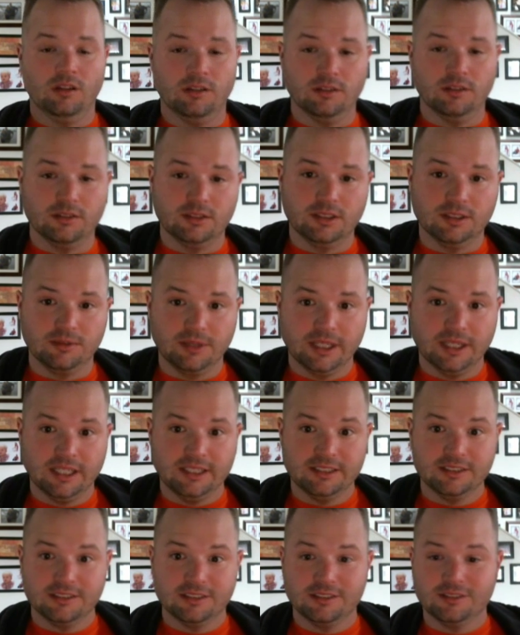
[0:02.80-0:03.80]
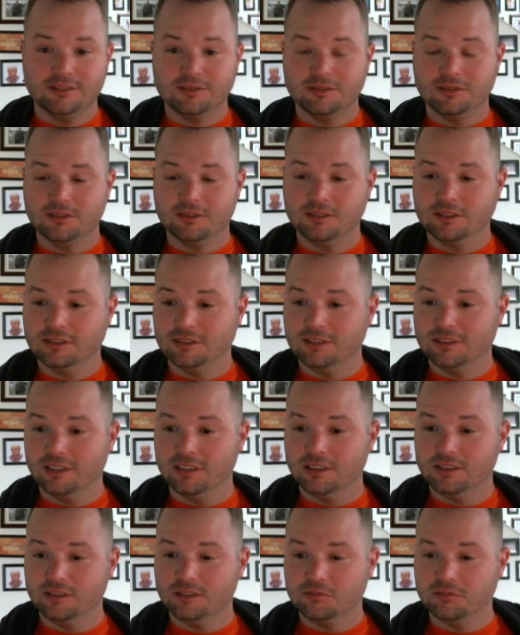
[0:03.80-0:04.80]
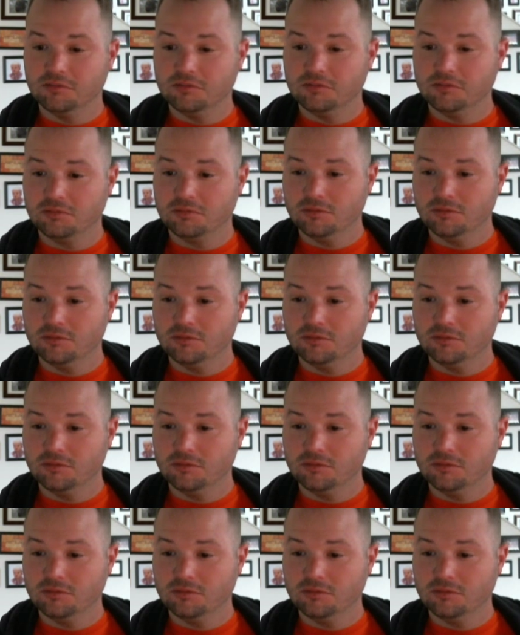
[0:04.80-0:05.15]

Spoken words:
What's up, guys? Well,